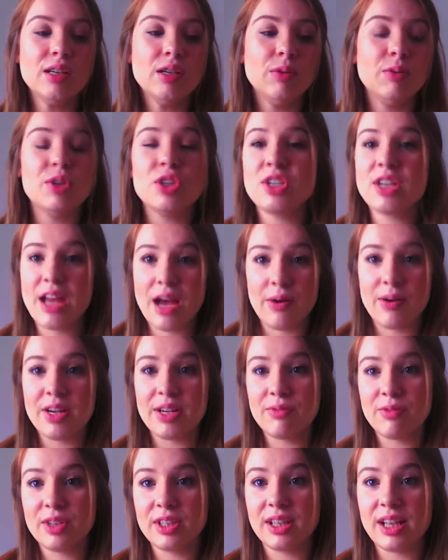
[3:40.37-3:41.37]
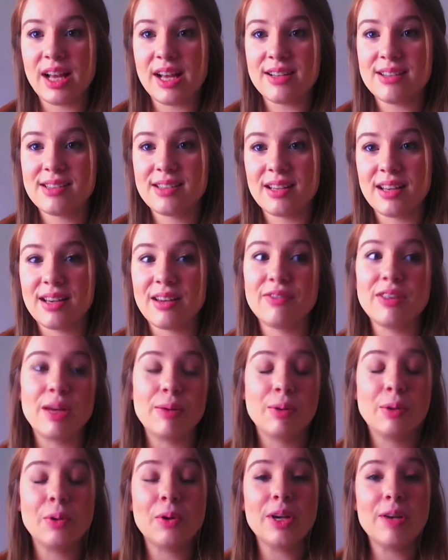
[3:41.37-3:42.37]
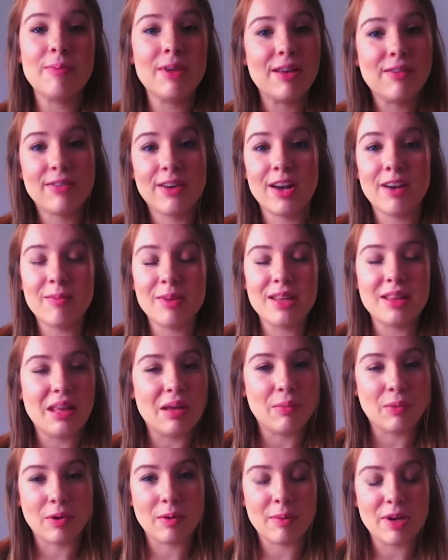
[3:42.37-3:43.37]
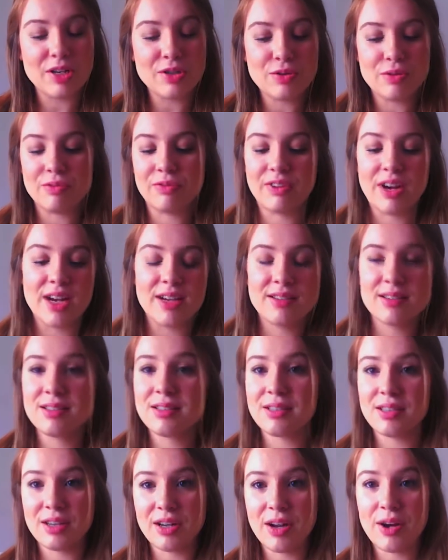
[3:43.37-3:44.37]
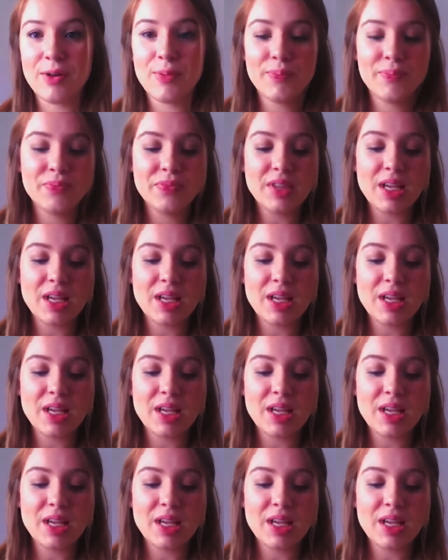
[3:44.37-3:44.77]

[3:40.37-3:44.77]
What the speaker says: which now I realize that if they were going to make fun of me, they weren't my true friends, you know.